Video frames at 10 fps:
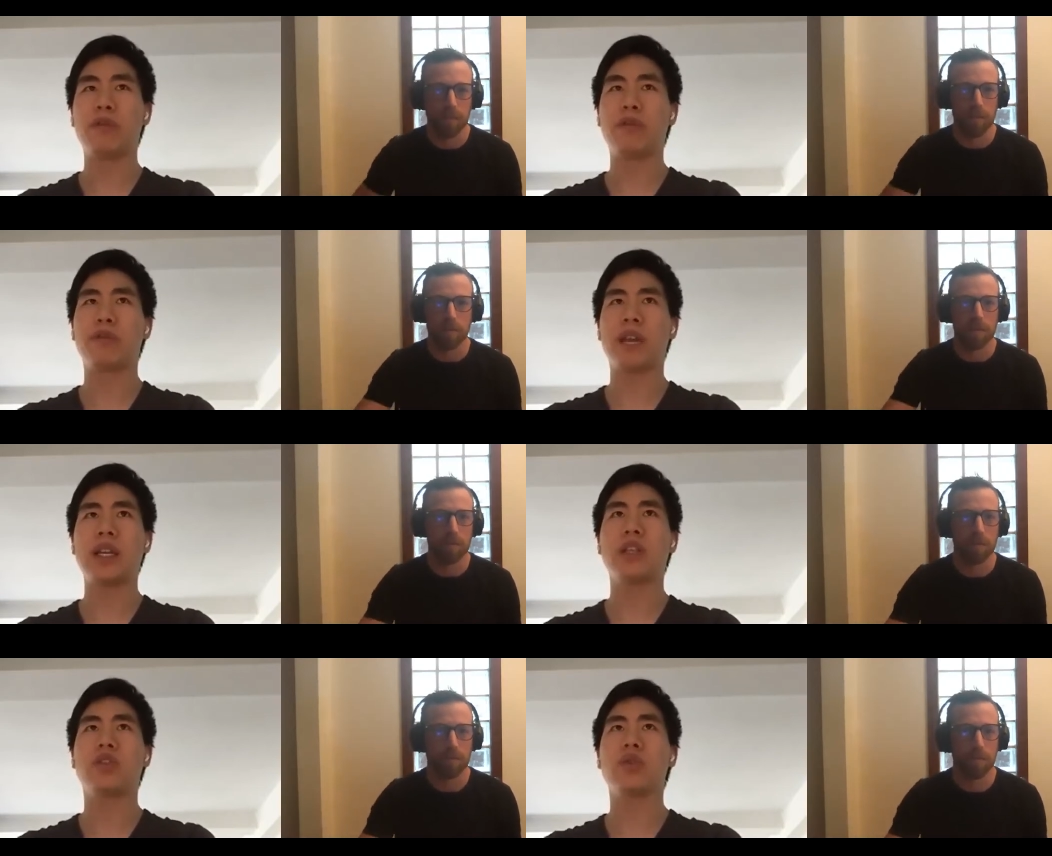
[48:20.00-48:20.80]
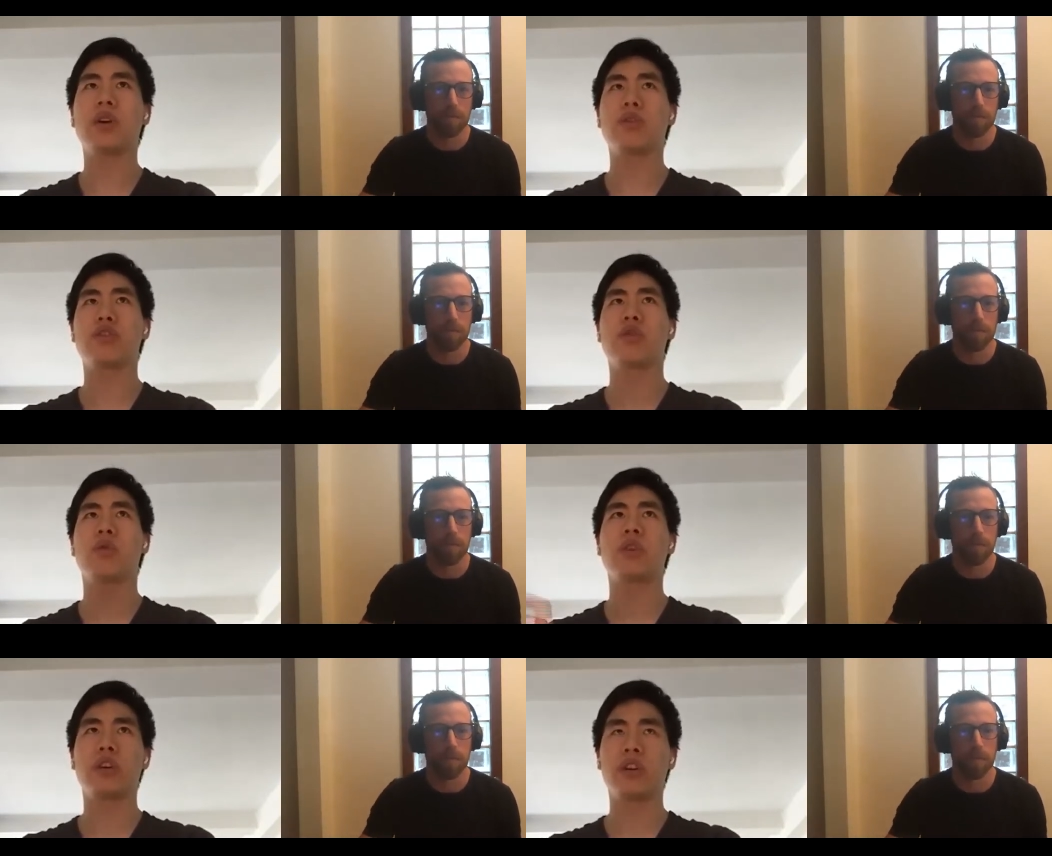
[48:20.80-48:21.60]
Speaker 1: we've tended to go
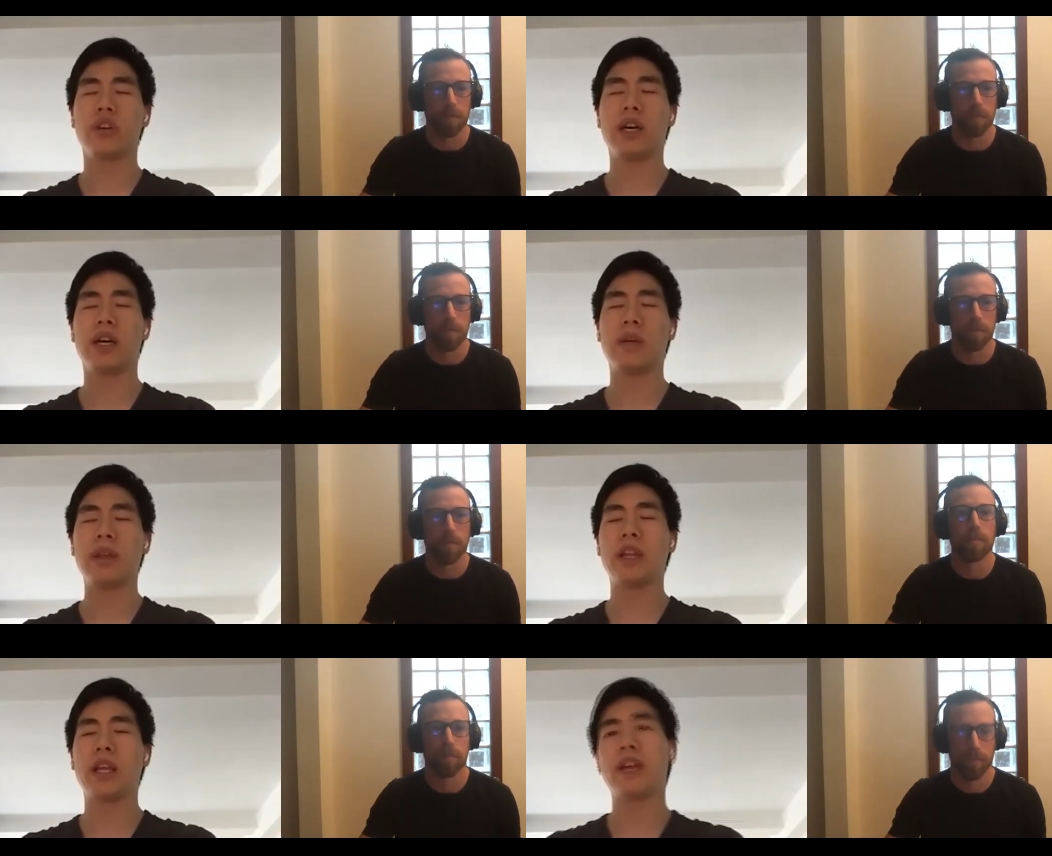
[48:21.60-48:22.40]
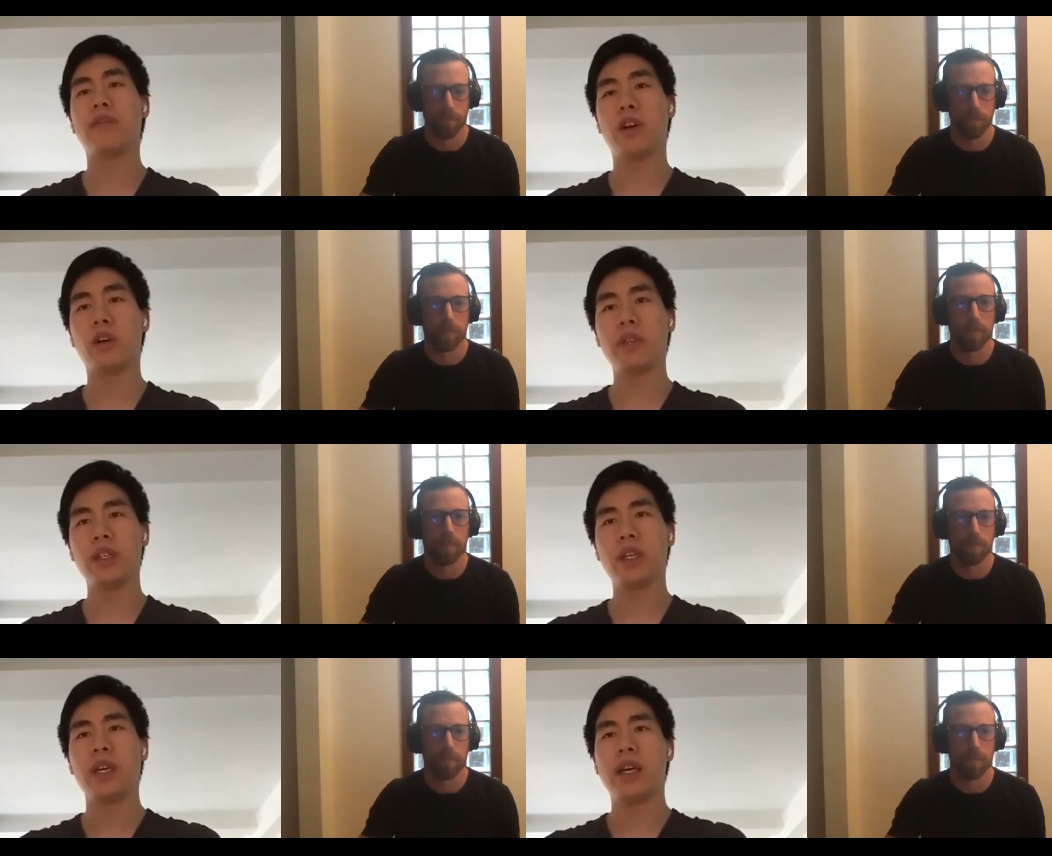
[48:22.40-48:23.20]
shorter um, in light of COVID,